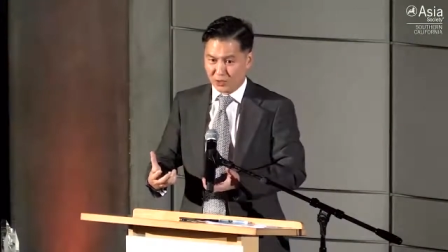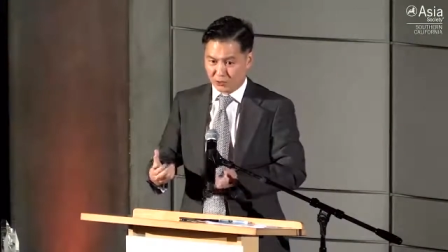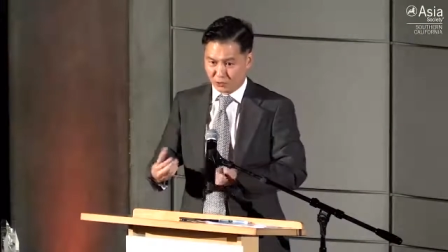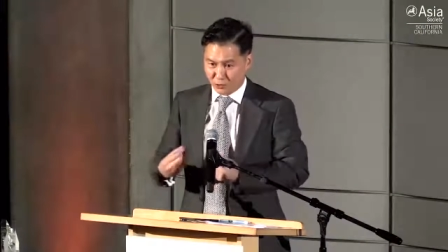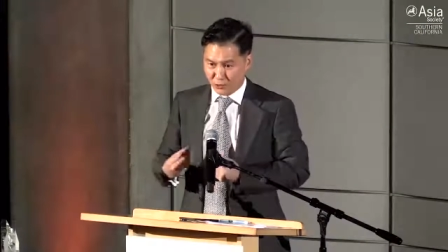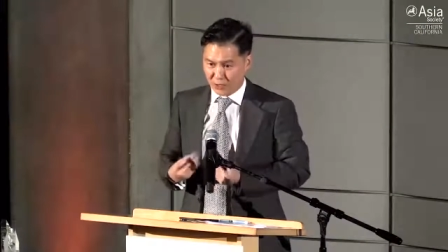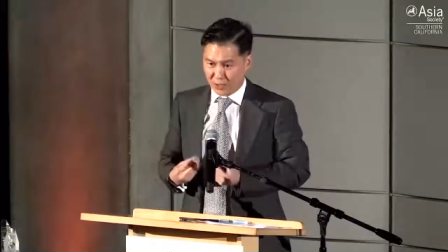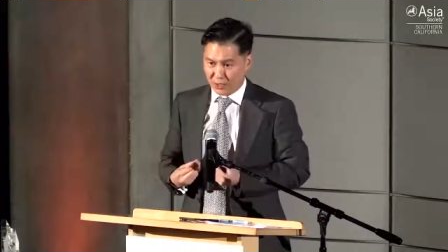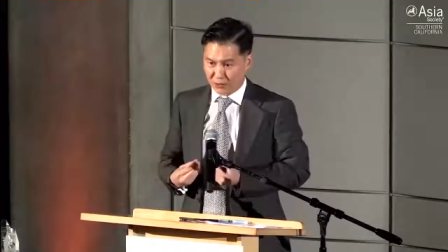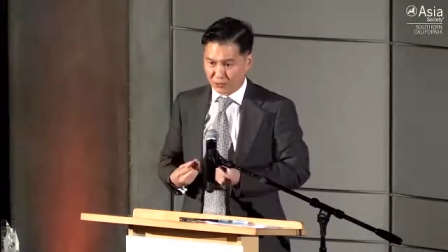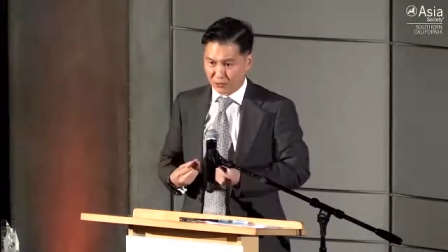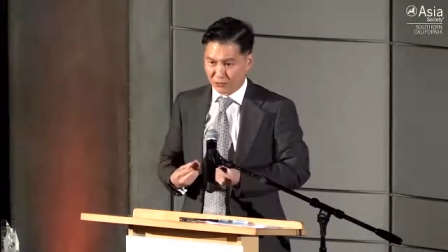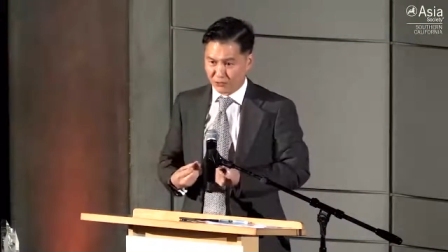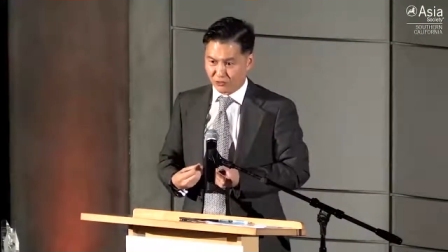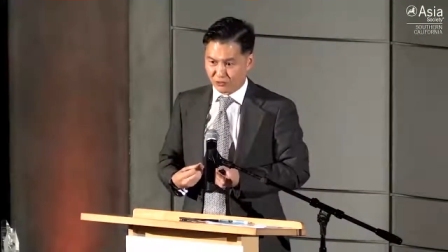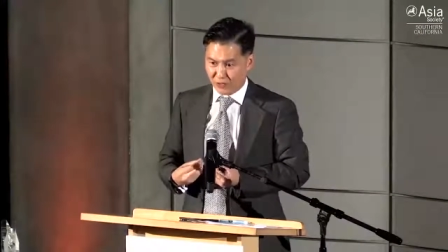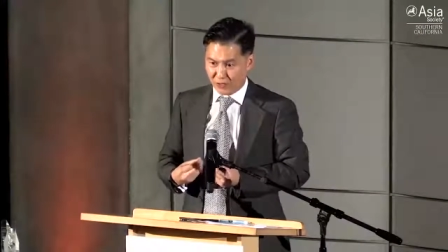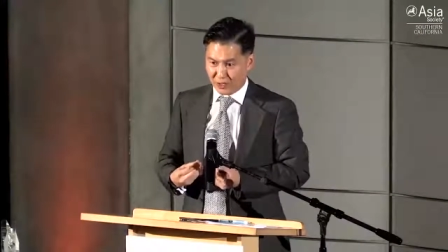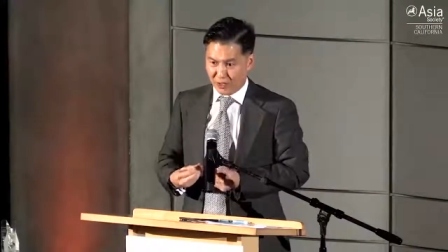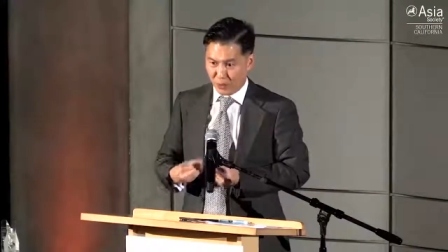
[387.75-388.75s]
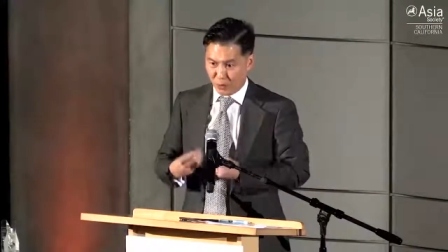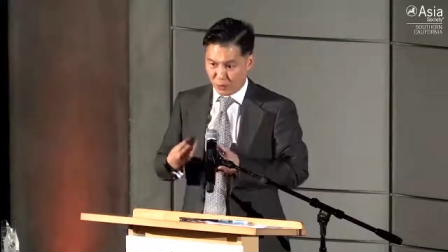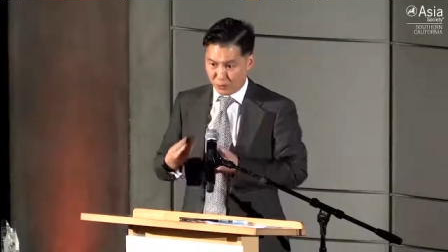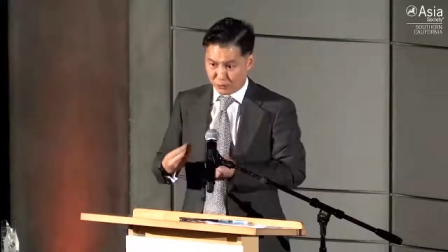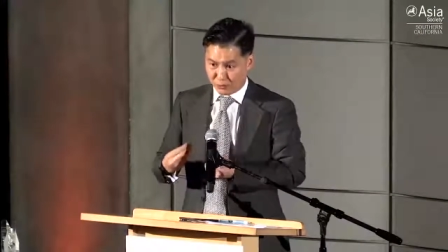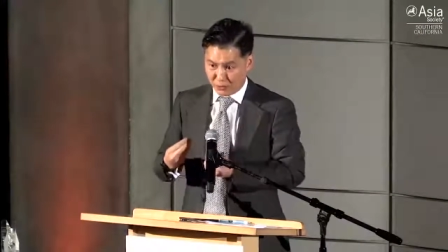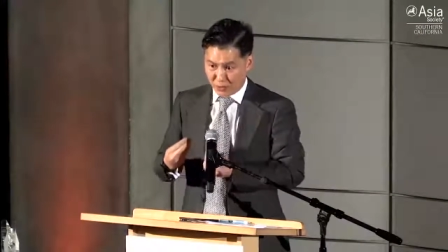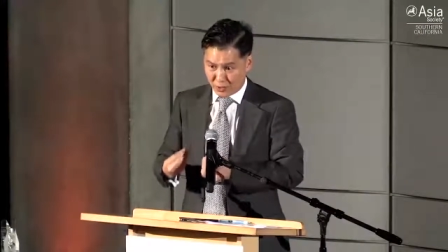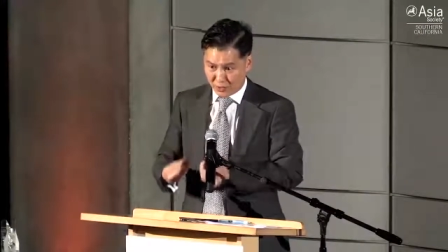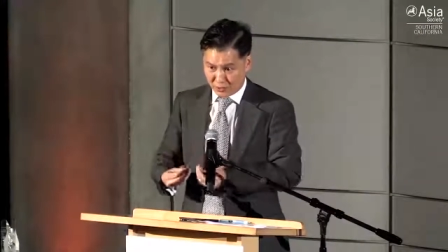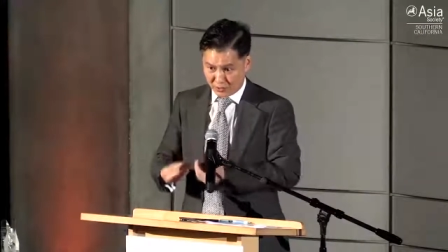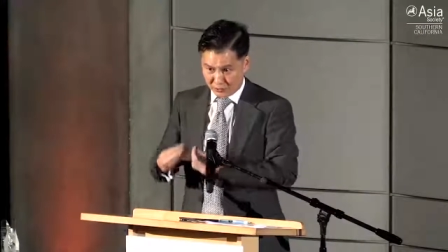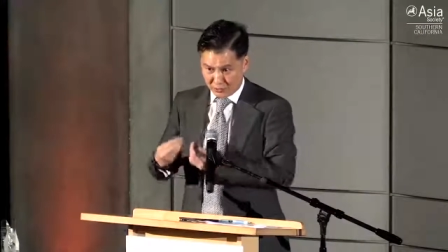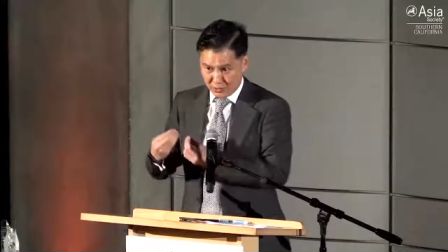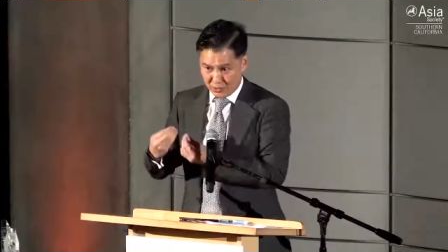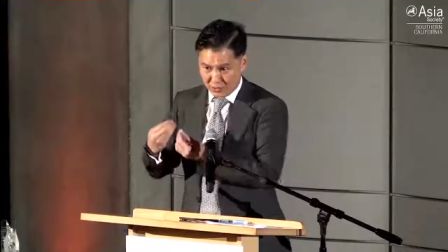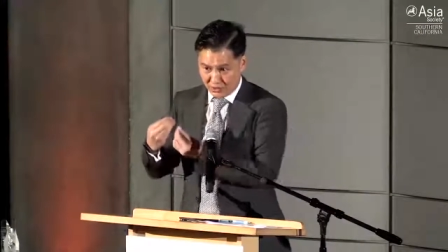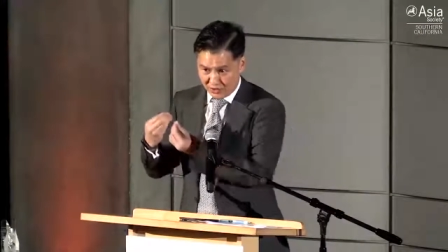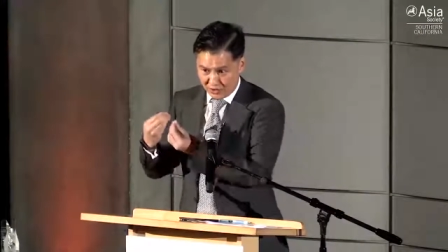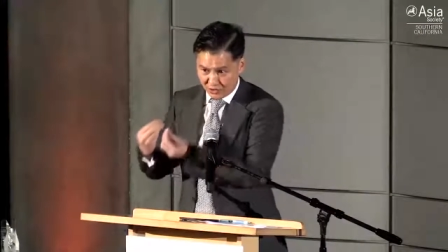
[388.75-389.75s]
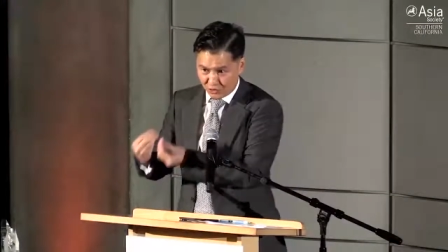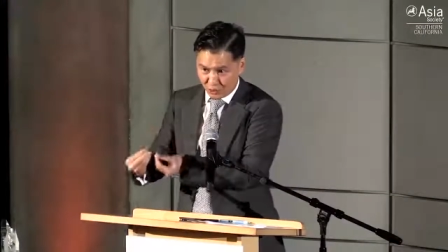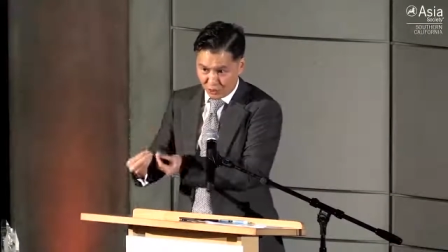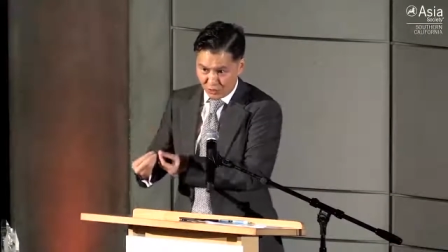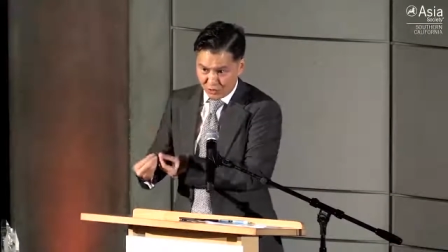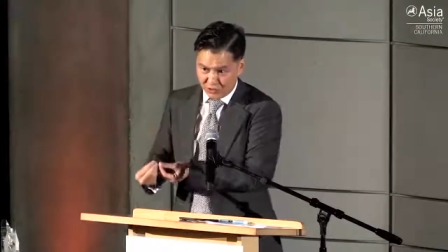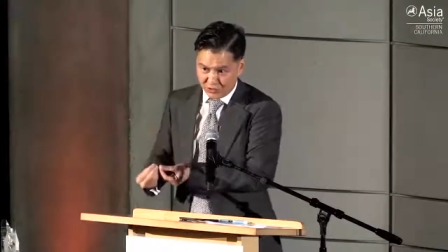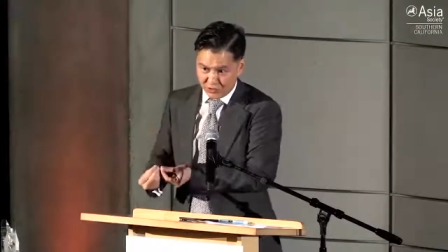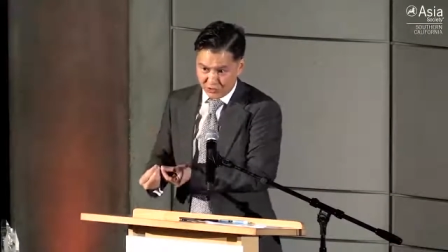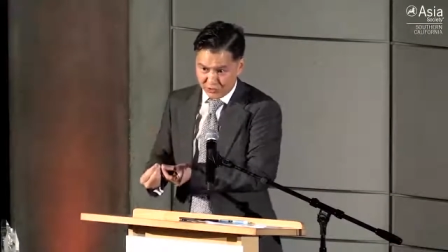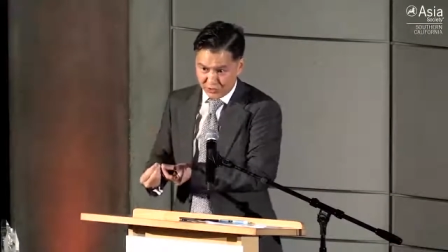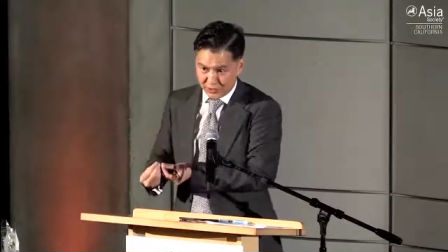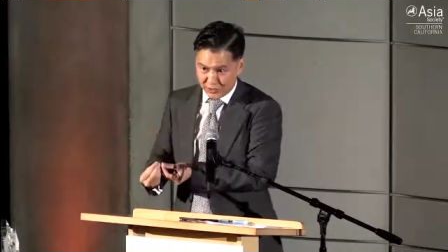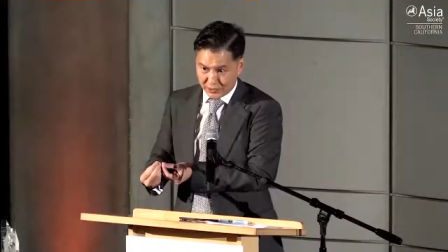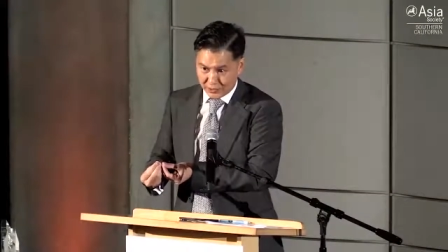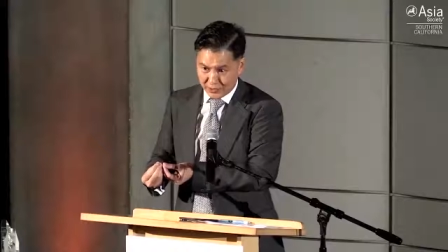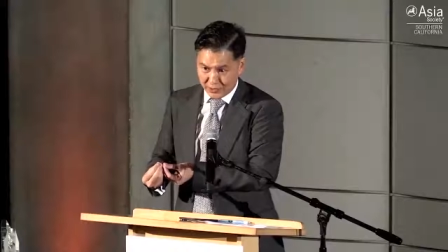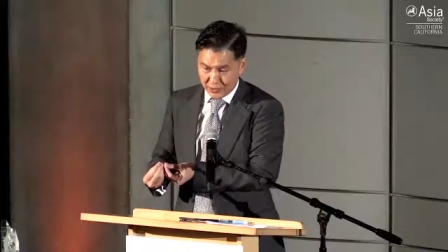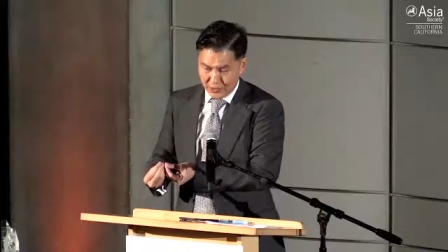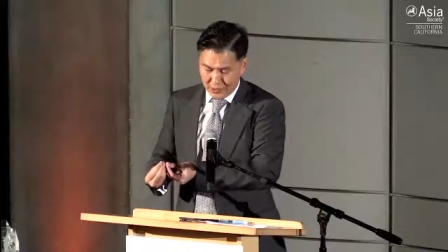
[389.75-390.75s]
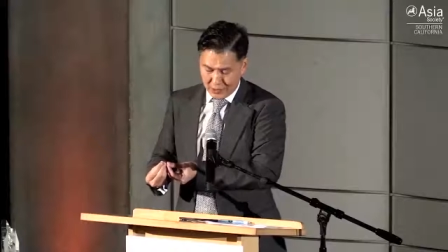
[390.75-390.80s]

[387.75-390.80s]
to allow you to figure out what product these communities need.